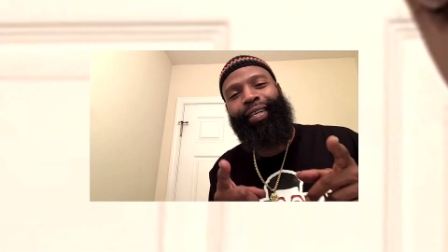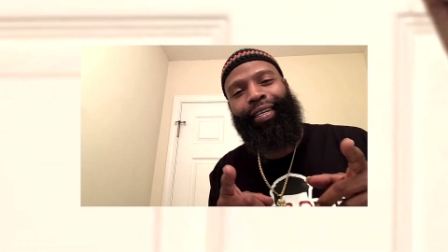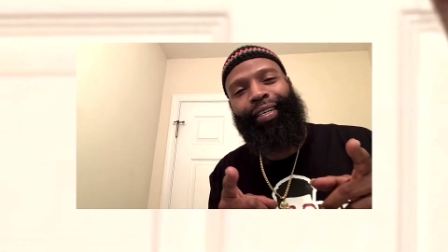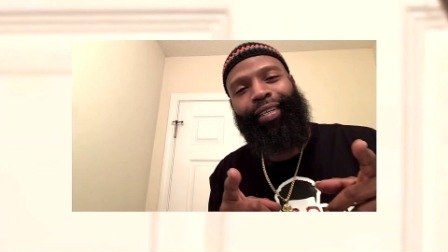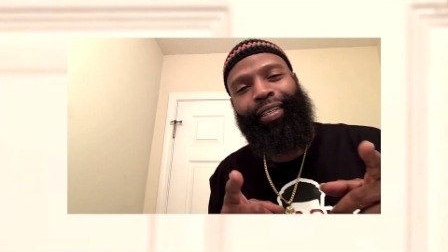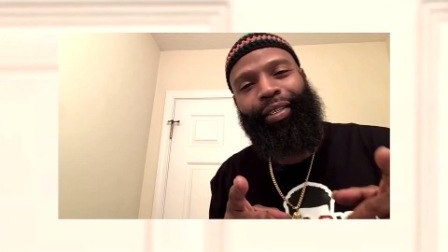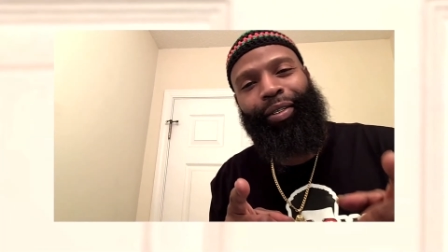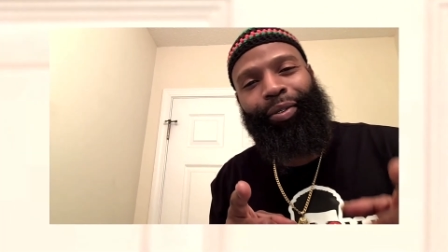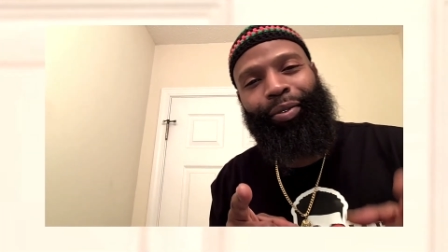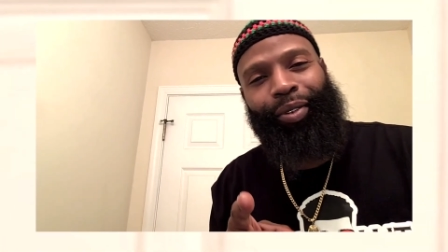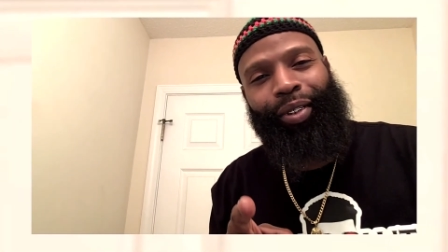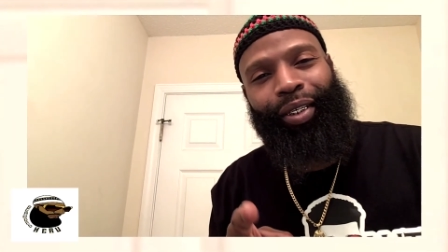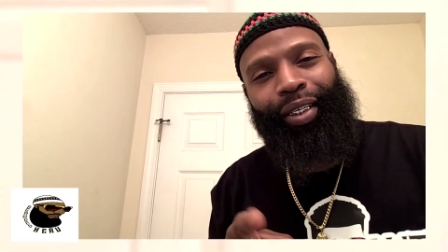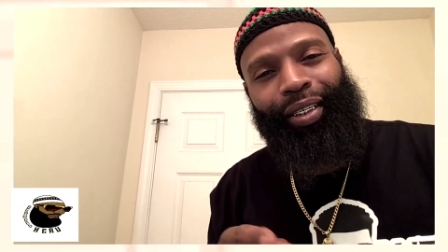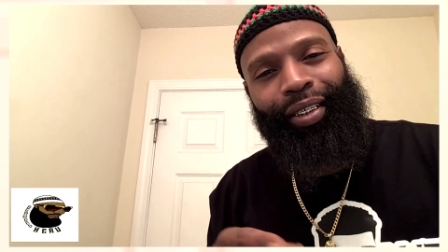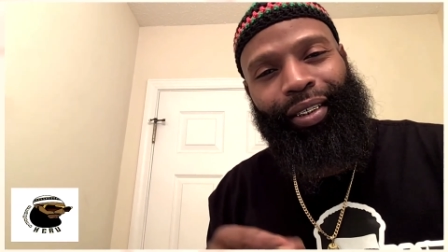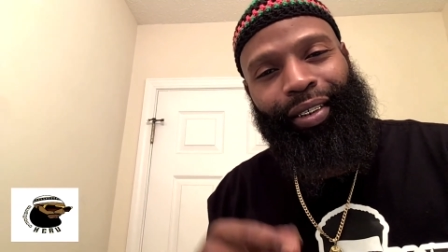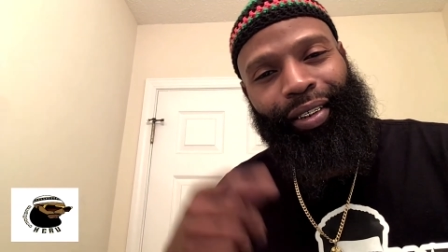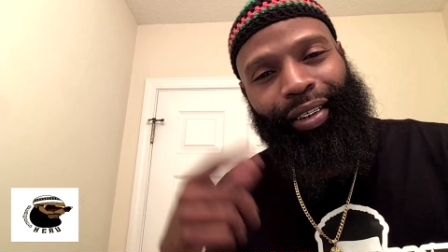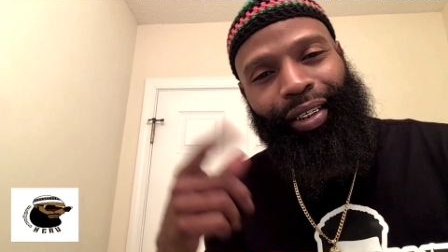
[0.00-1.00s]
Oh yeah,
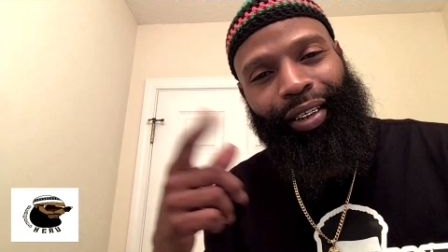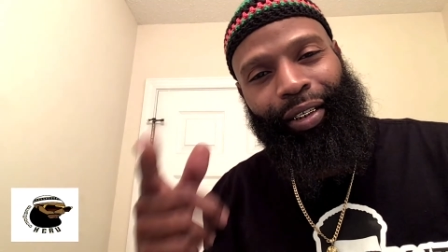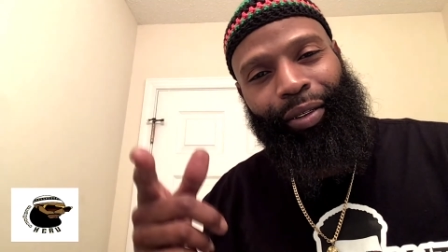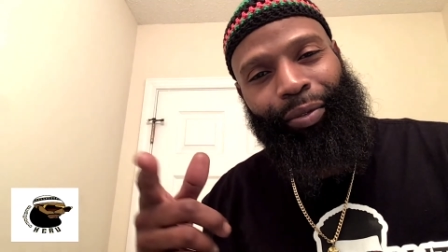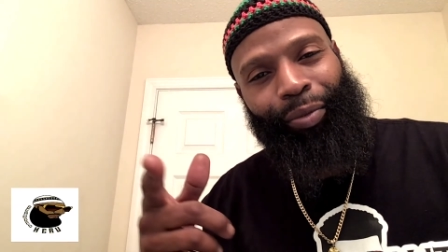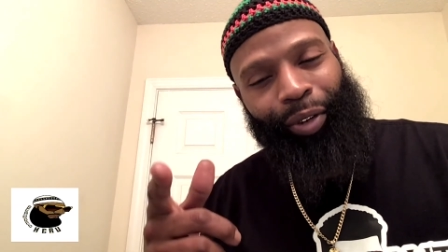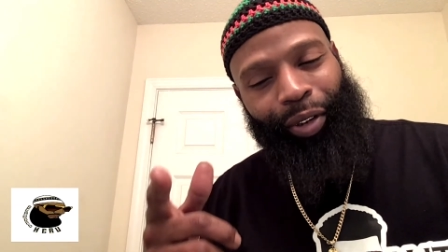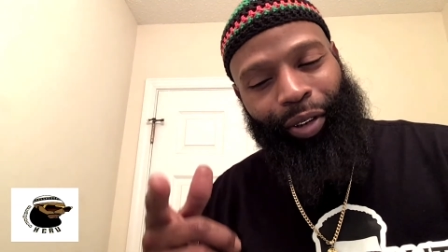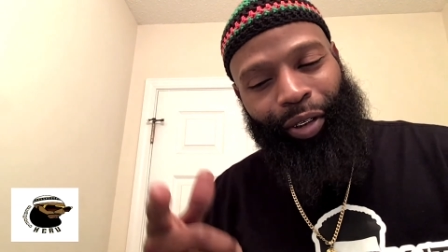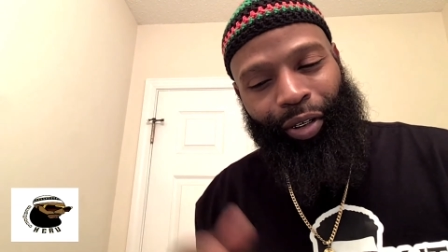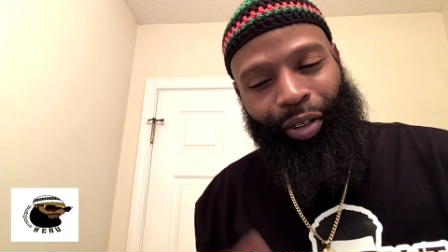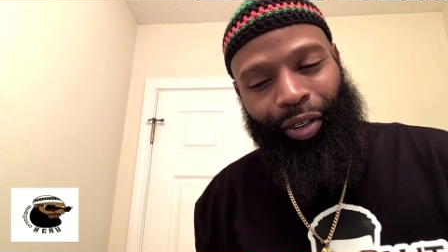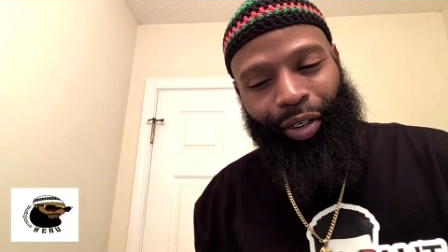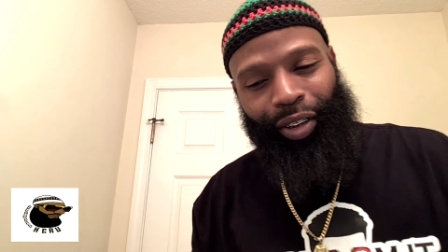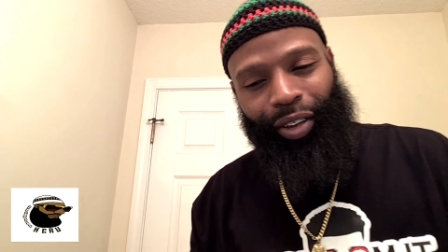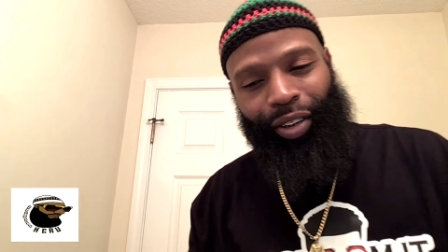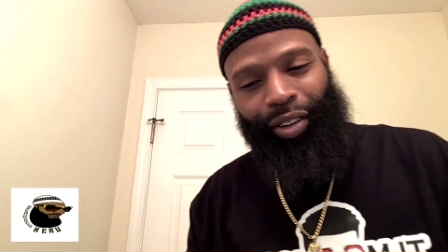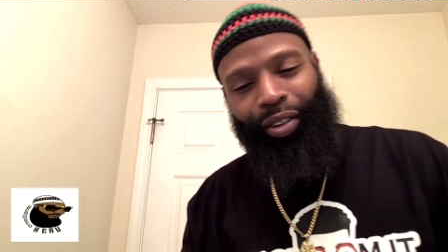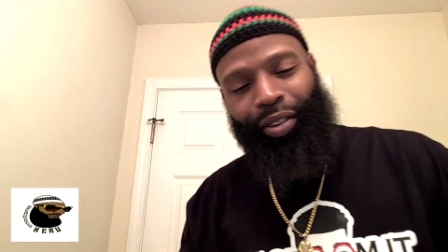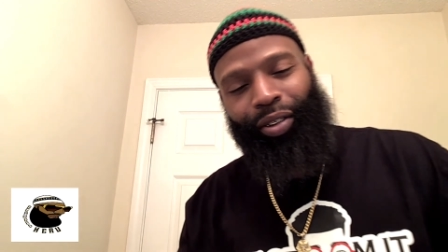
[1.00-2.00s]
and in
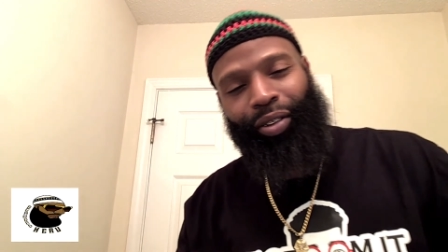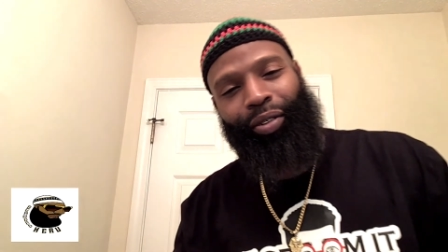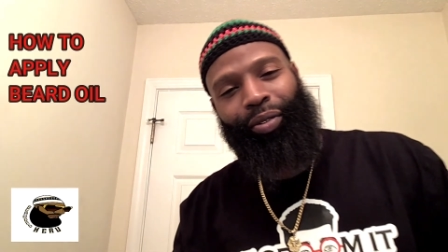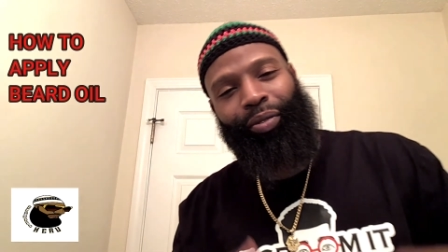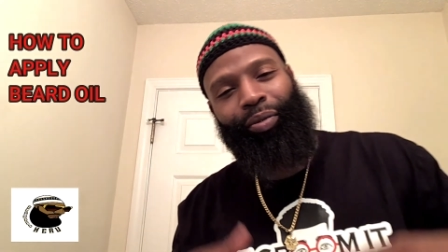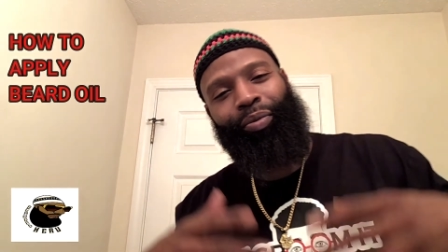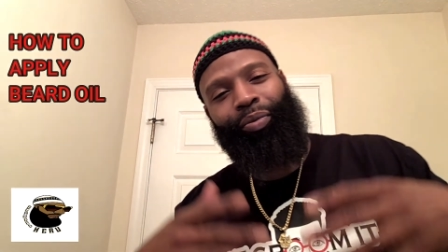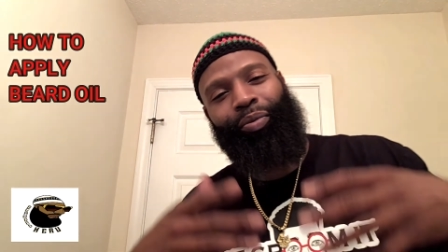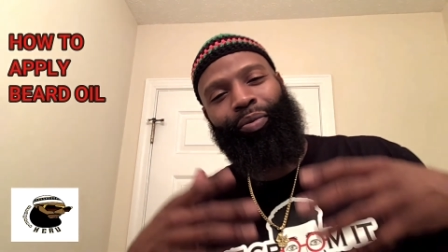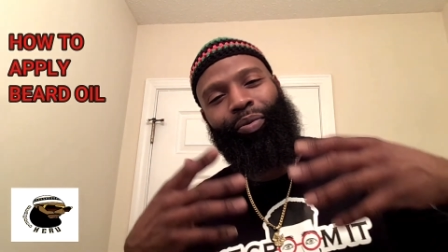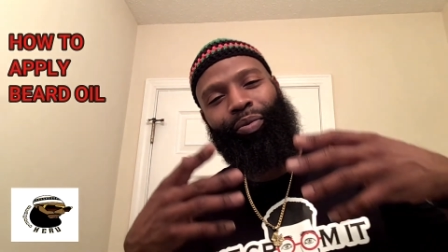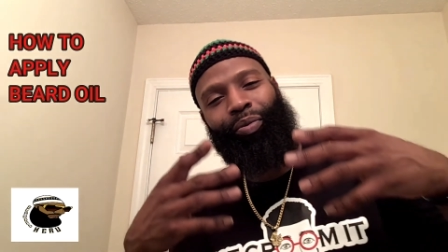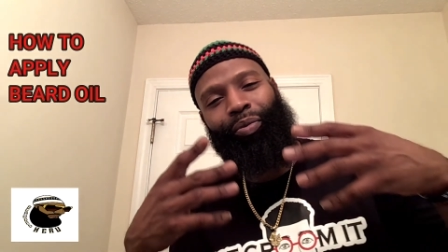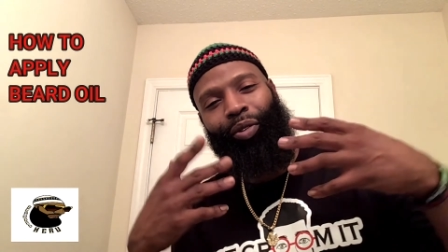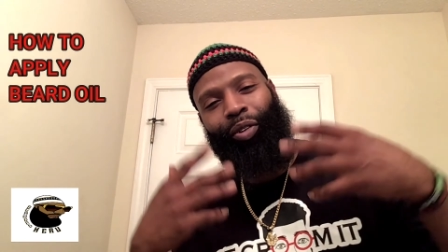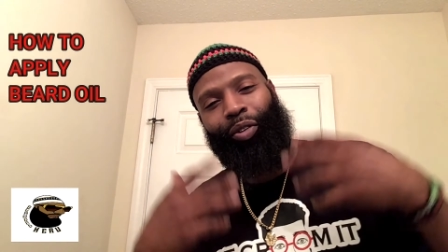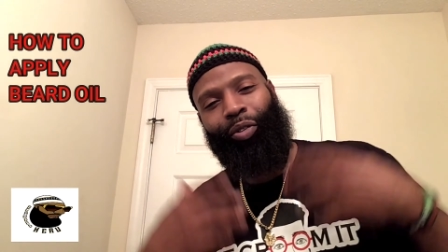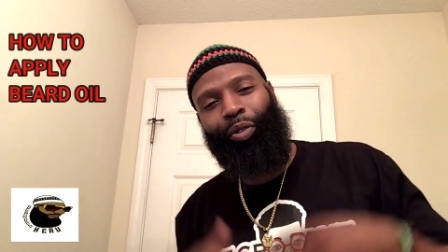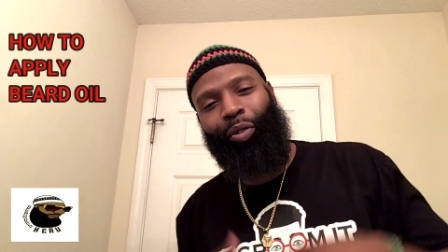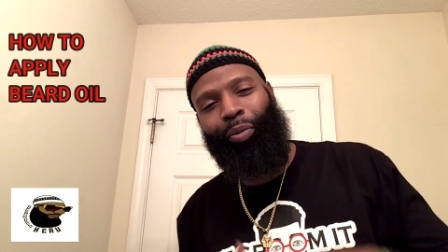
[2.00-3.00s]
regards to
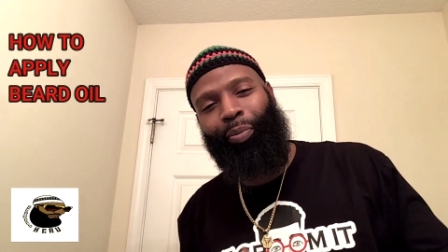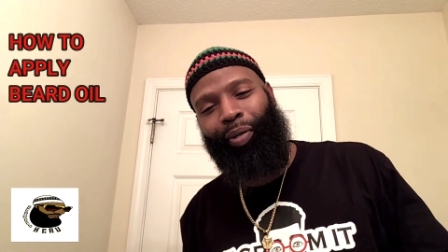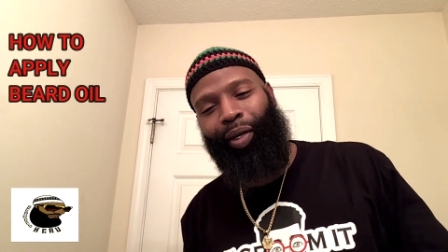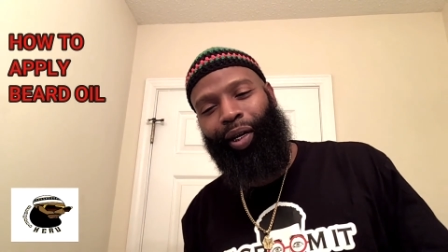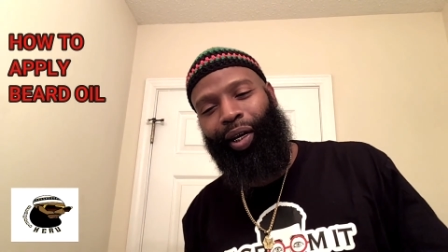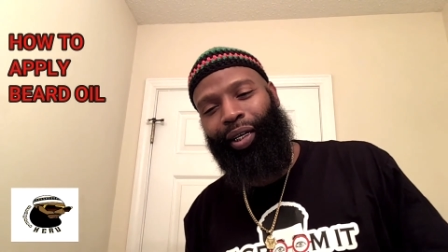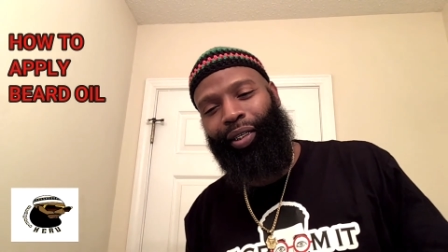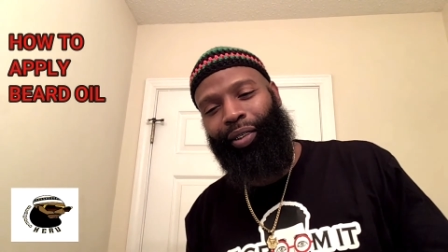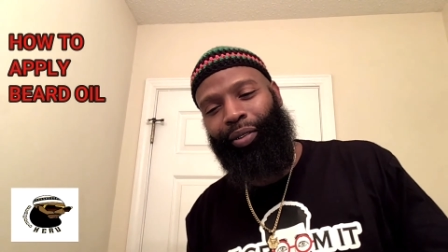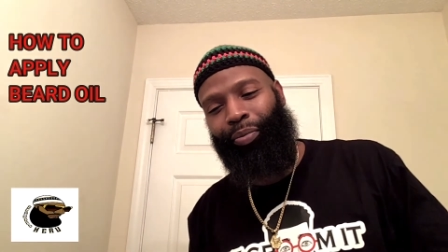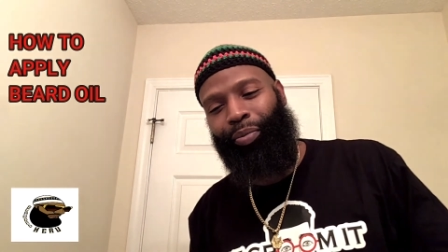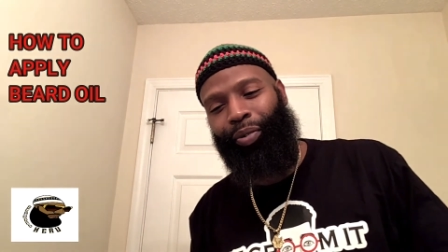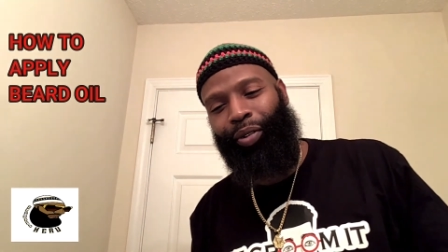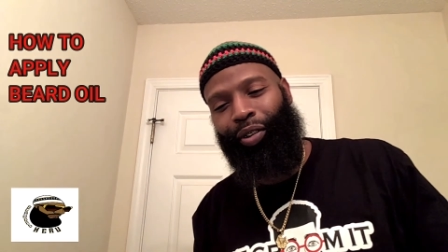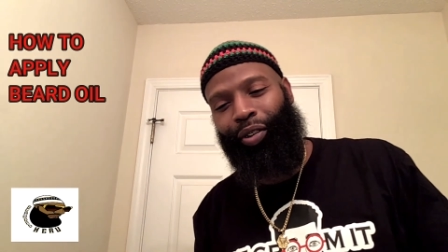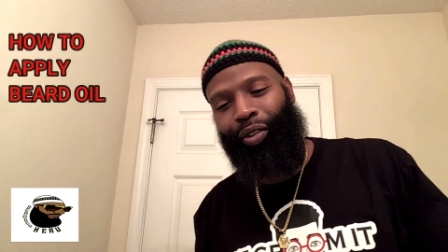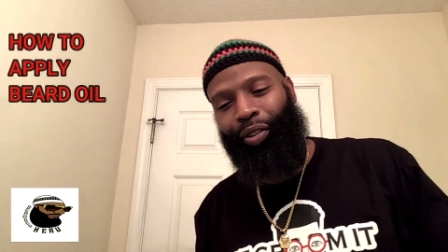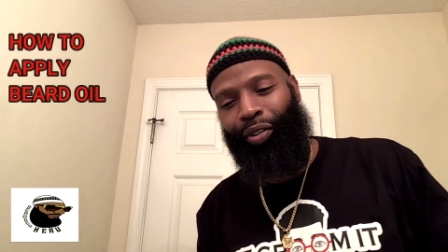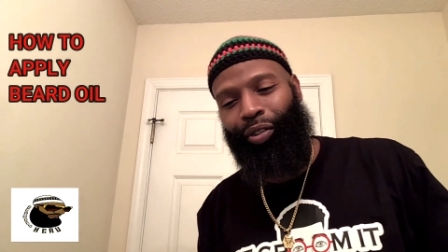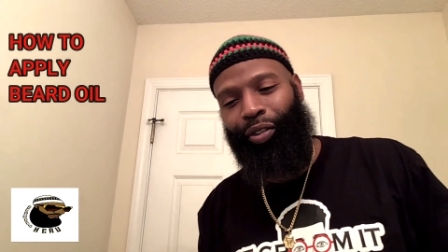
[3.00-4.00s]
when you're applying your
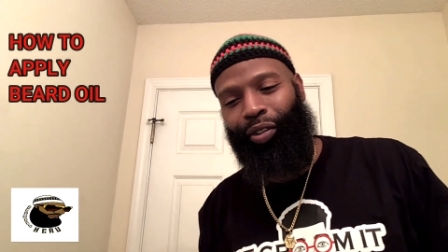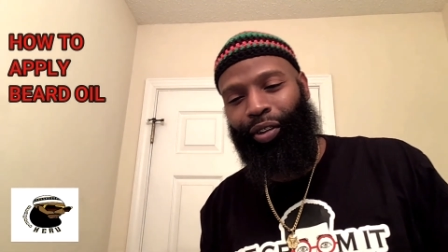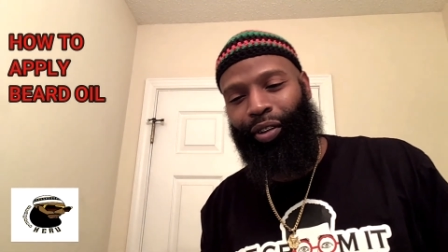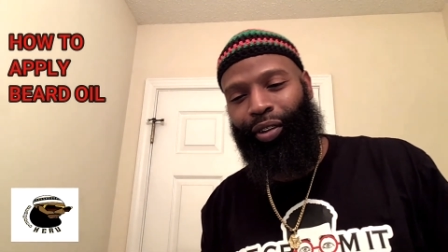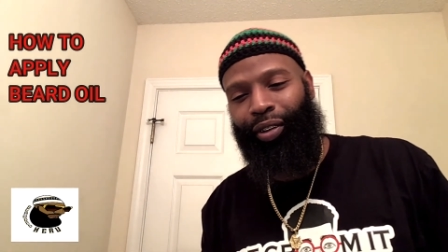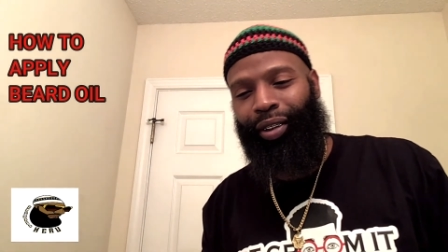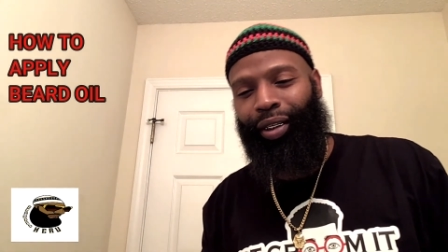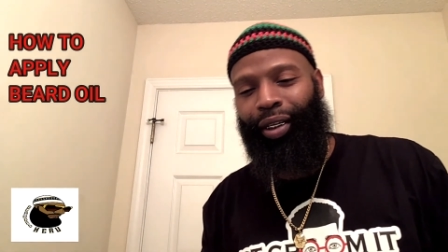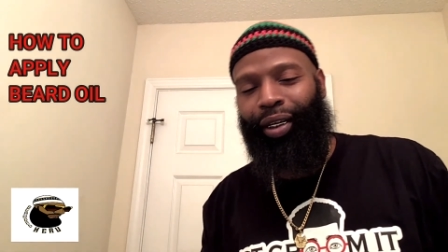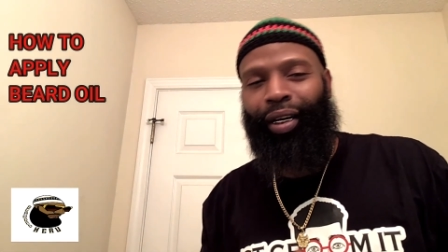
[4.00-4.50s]
beard oil,